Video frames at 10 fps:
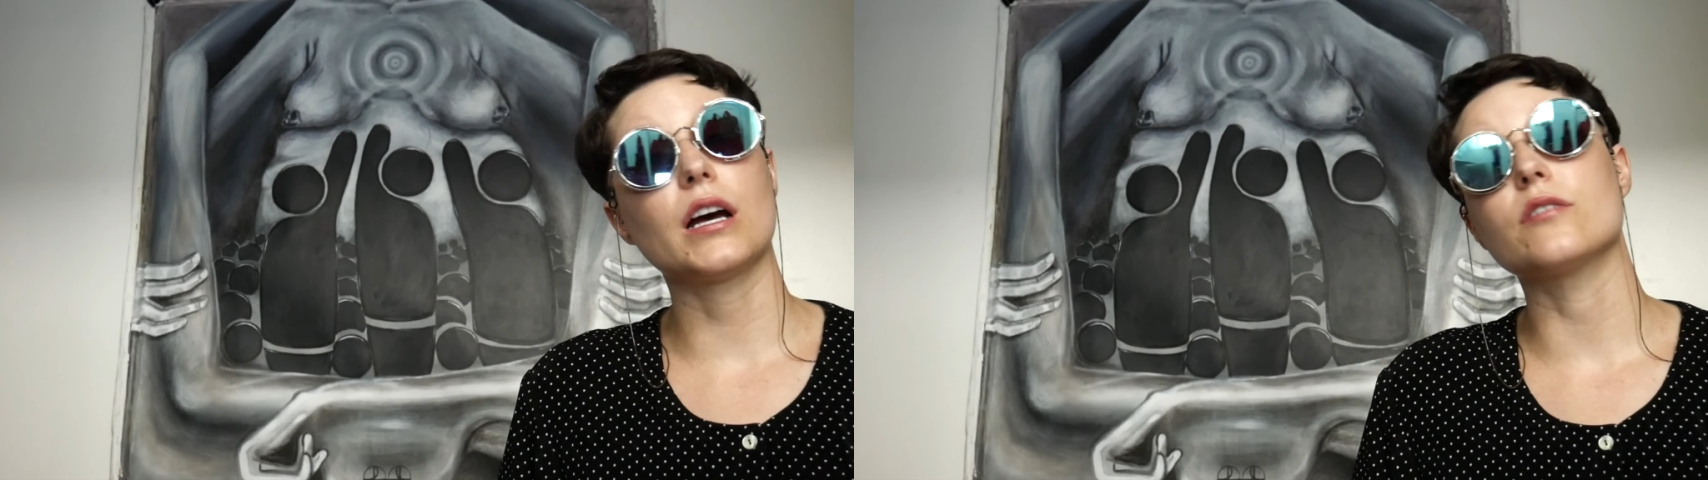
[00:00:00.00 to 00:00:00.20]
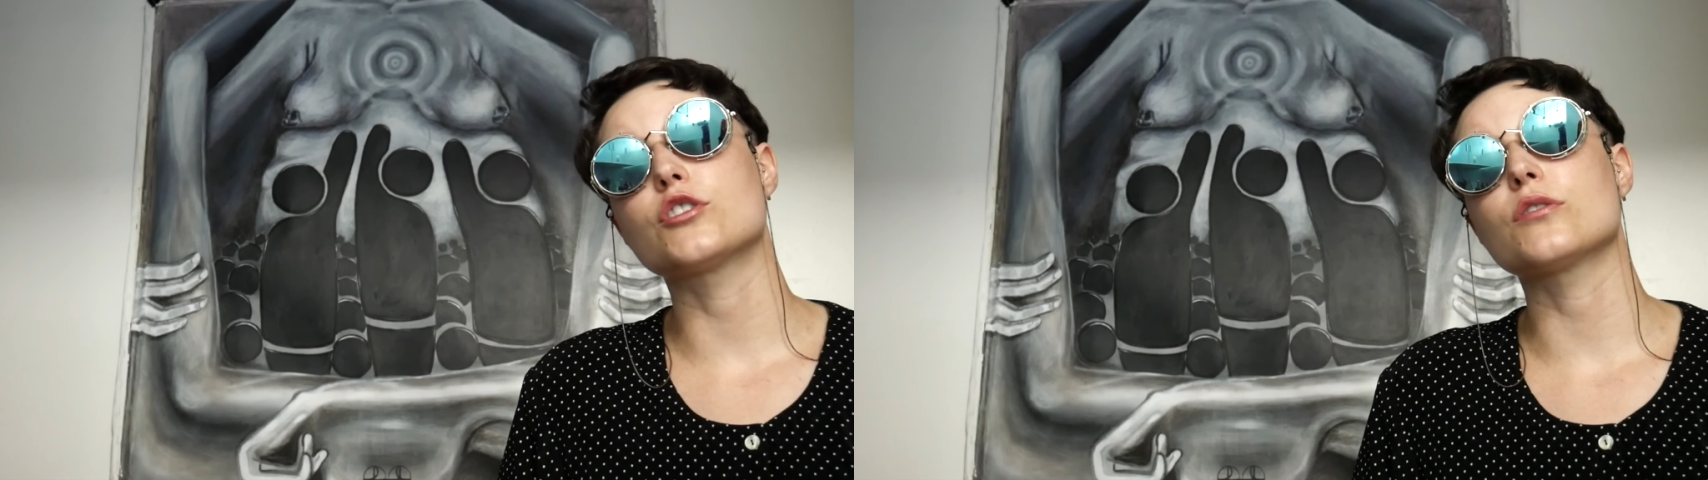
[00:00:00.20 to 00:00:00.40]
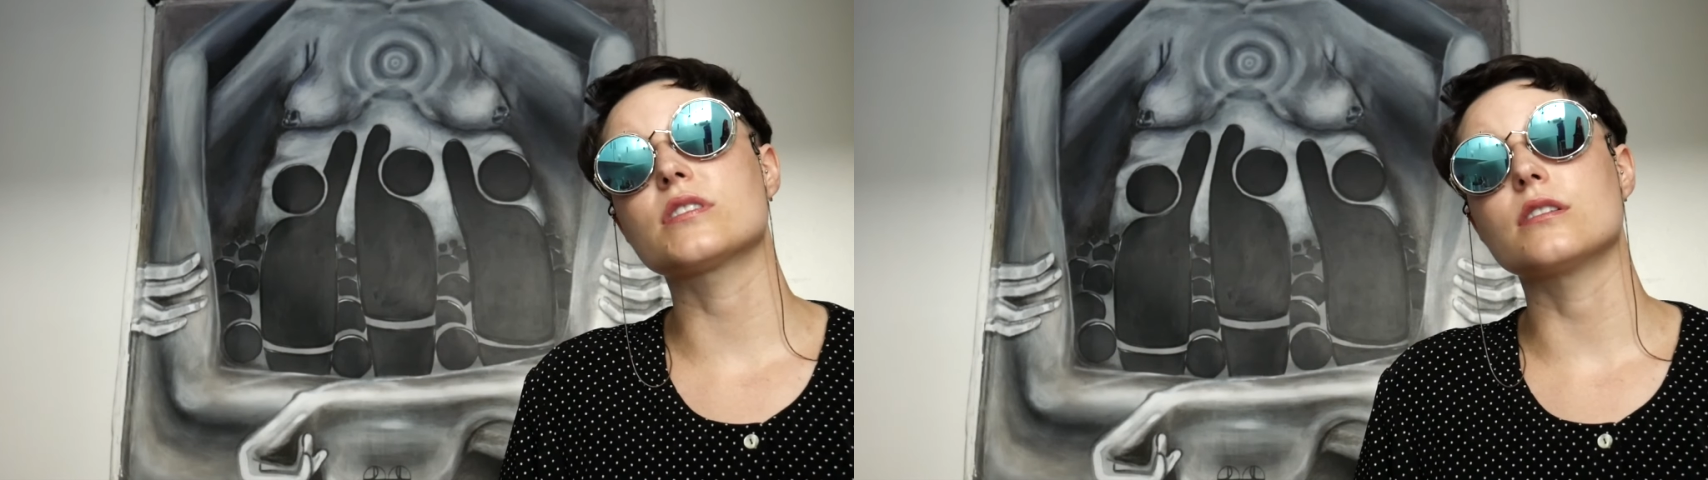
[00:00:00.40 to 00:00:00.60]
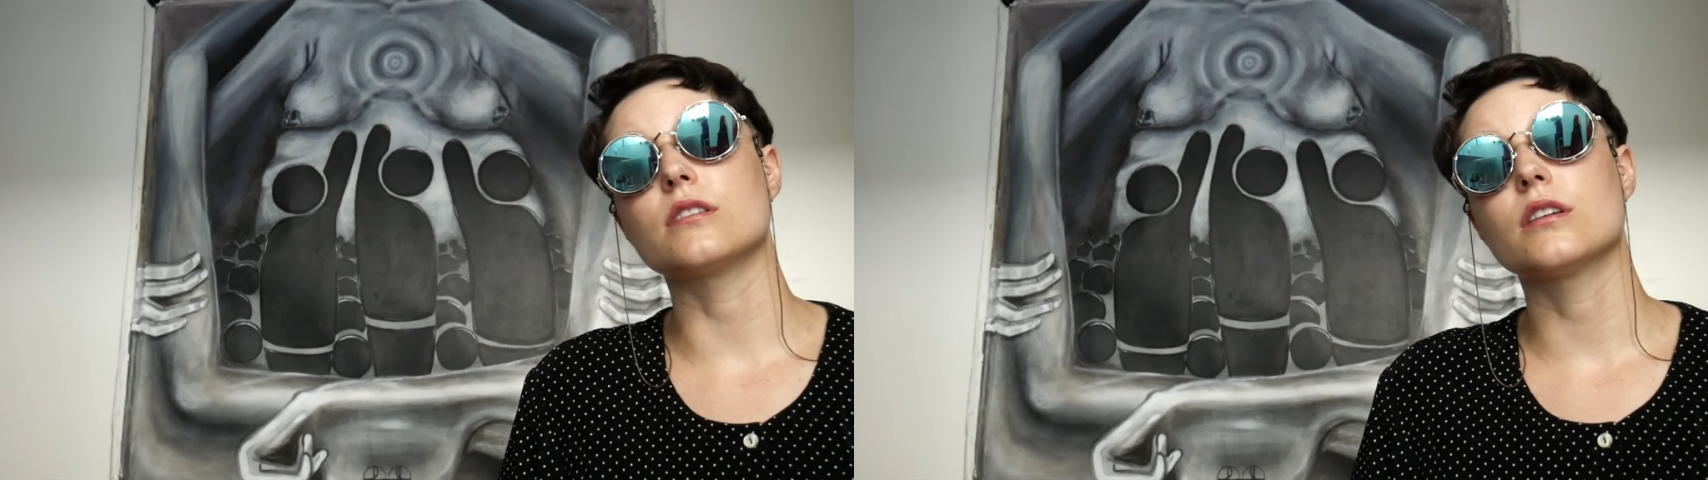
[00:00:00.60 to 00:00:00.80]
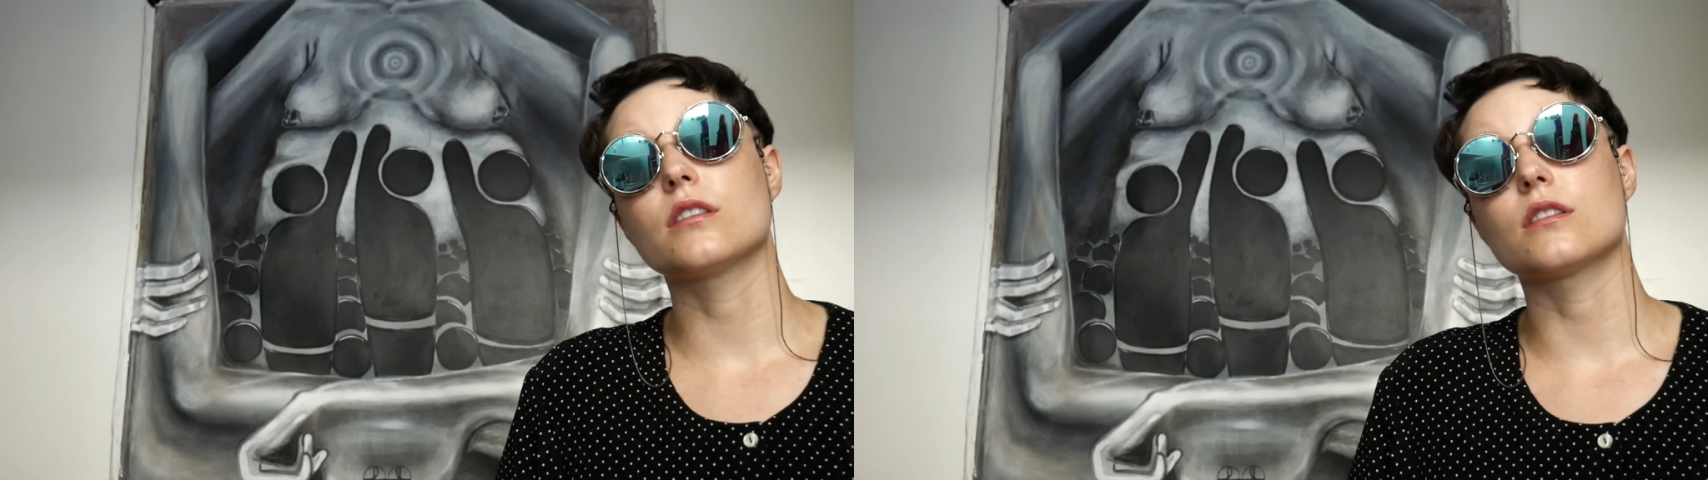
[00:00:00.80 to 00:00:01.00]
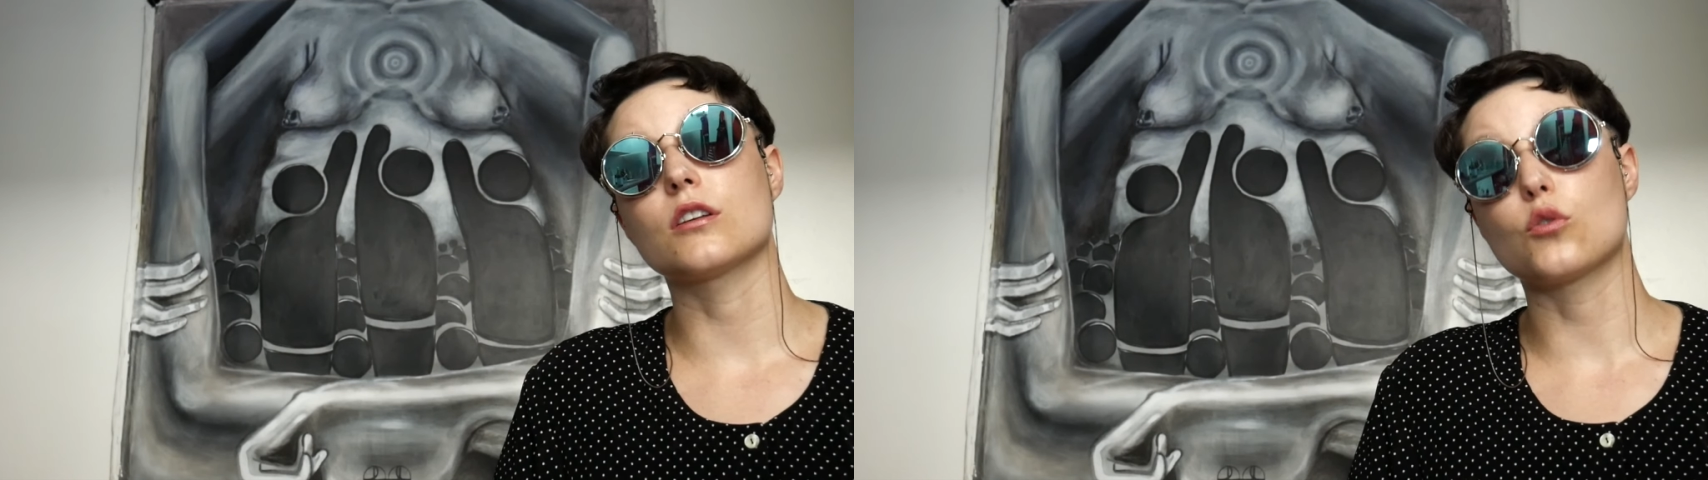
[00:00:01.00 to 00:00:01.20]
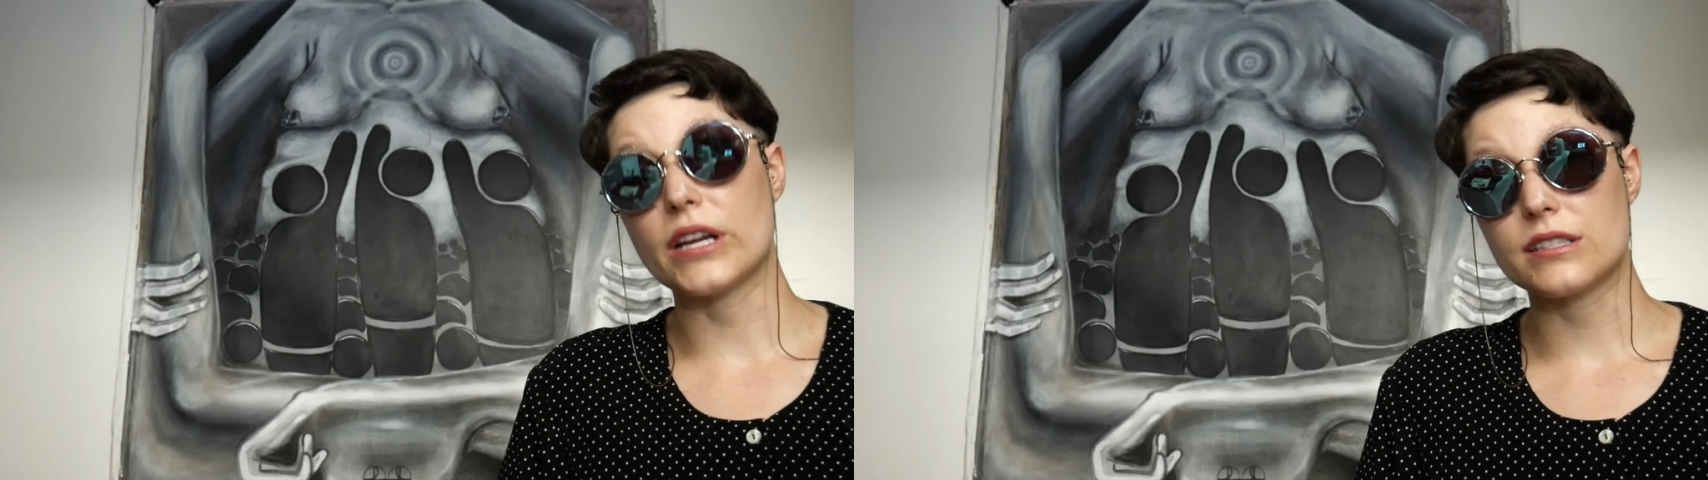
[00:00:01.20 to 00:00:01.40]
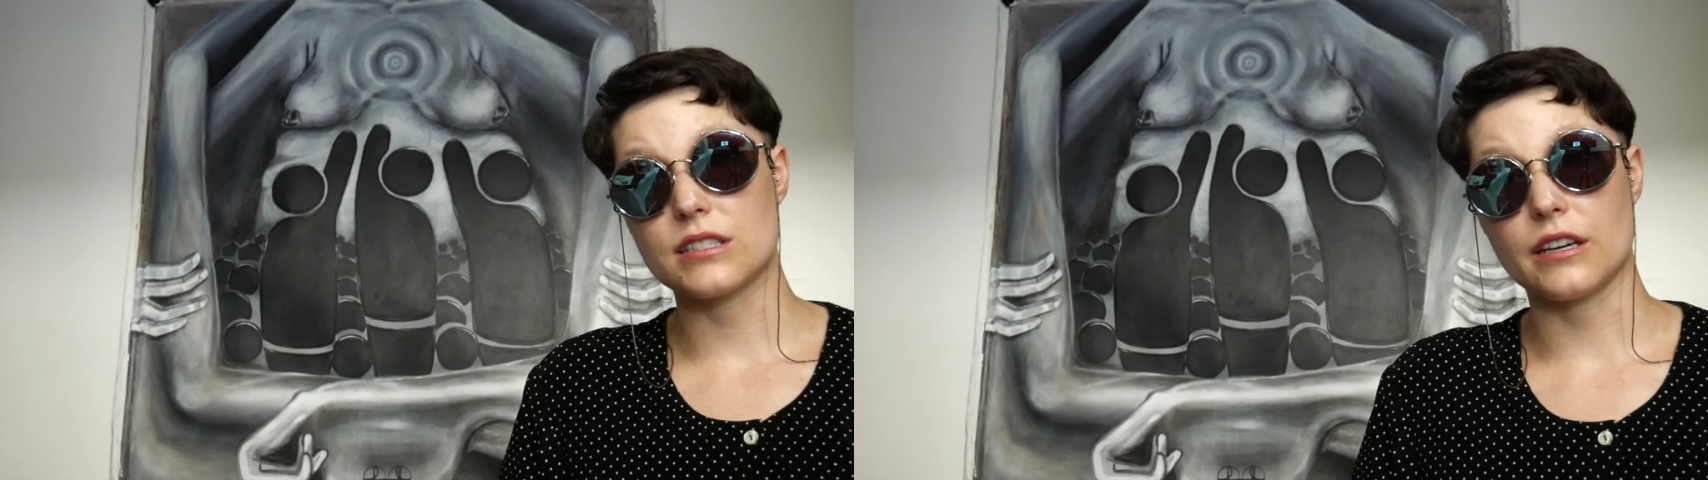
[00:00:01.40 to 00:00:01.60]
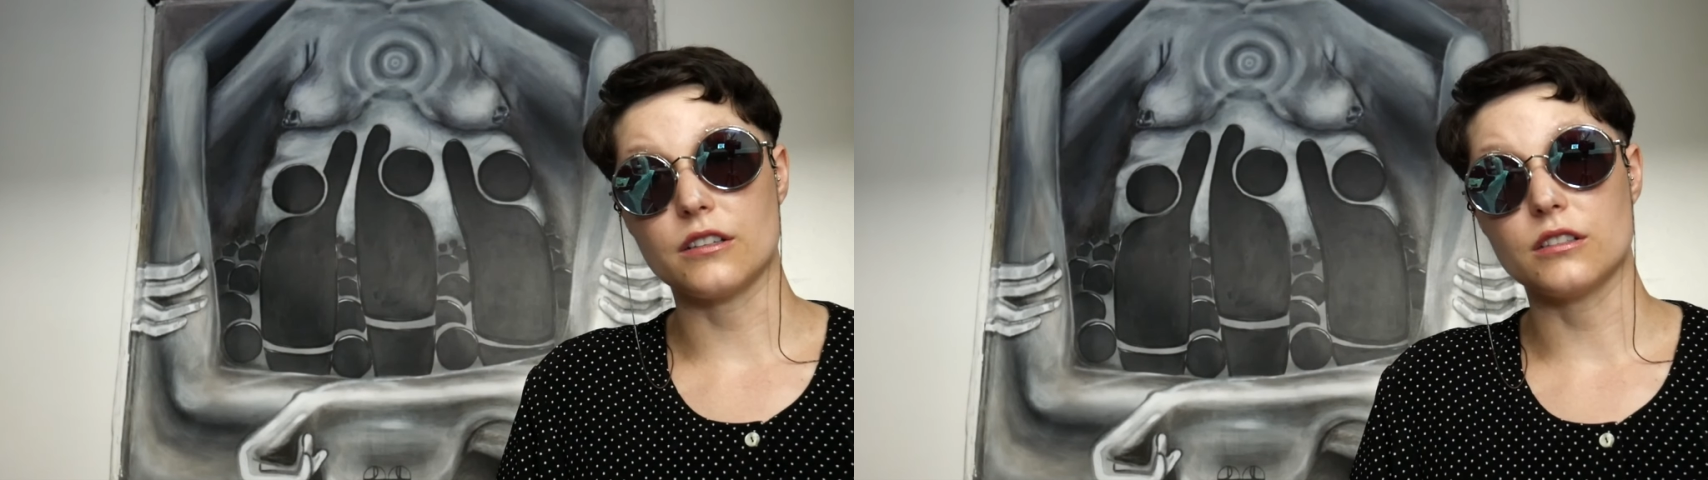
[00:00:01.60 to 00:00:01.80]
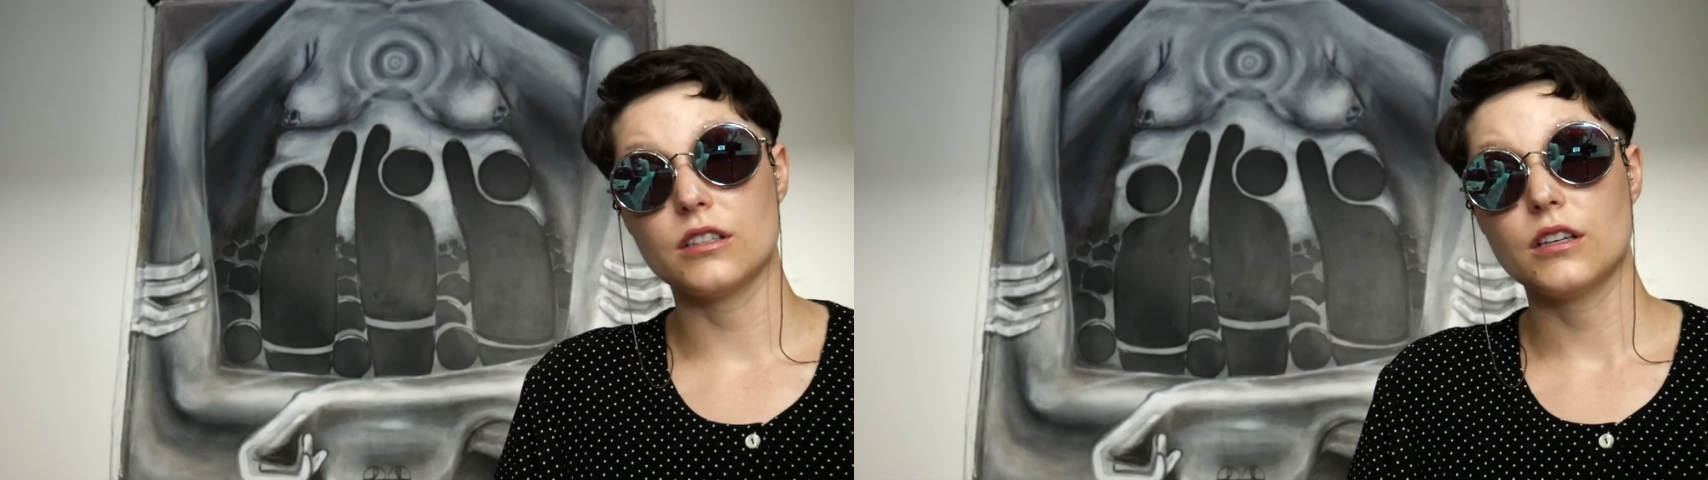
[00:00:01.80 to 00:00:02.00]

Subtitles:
I've chosen the grayscale.